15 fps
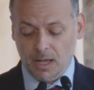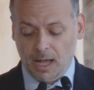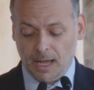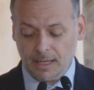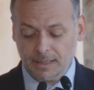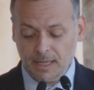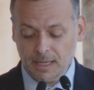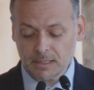
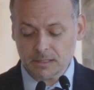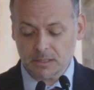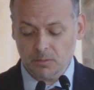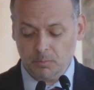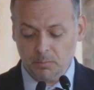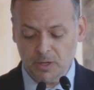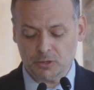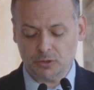
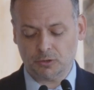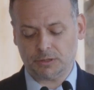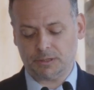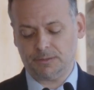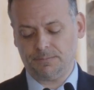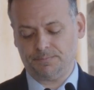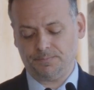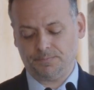against
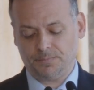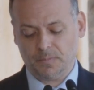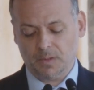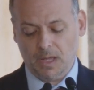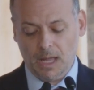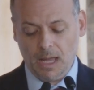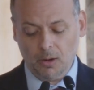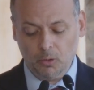bigotry.
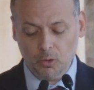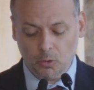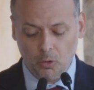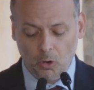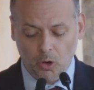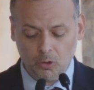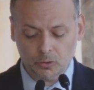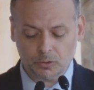I will
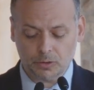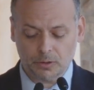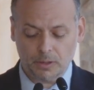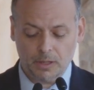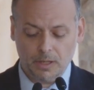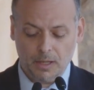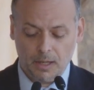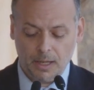quote
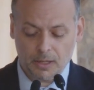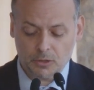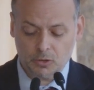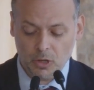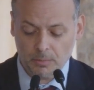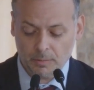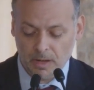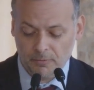and
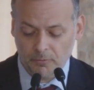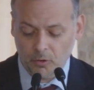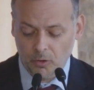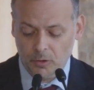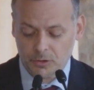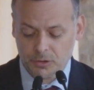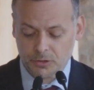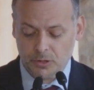join my
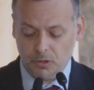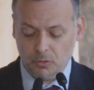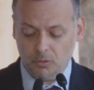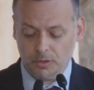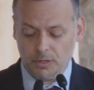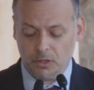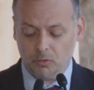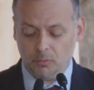voice
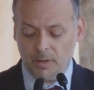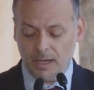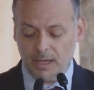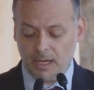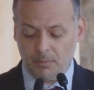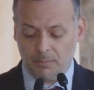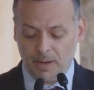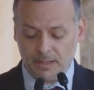with the
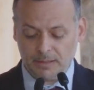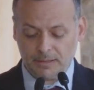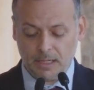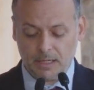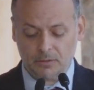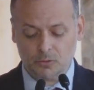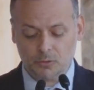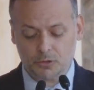Ecumenical
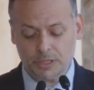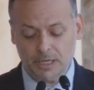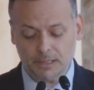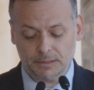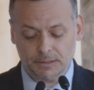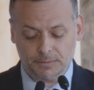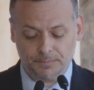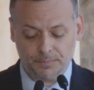Patriarch who said,
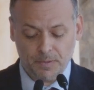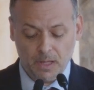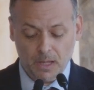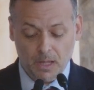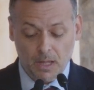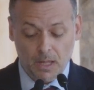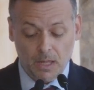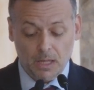
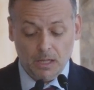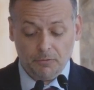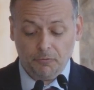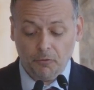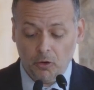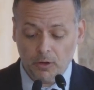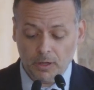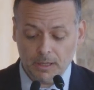"If
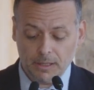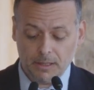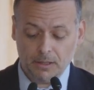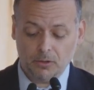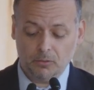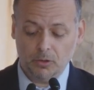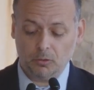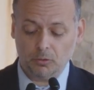only
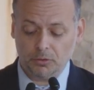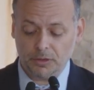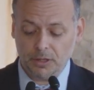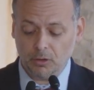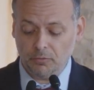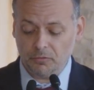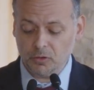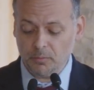we could
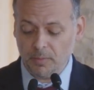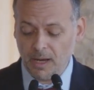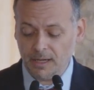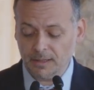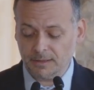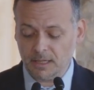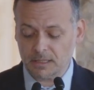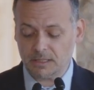think of
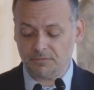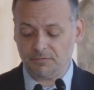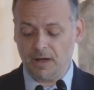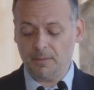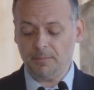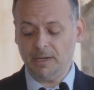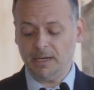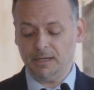humanity as a
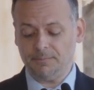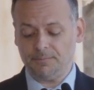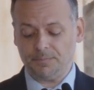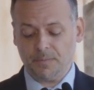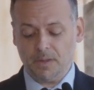family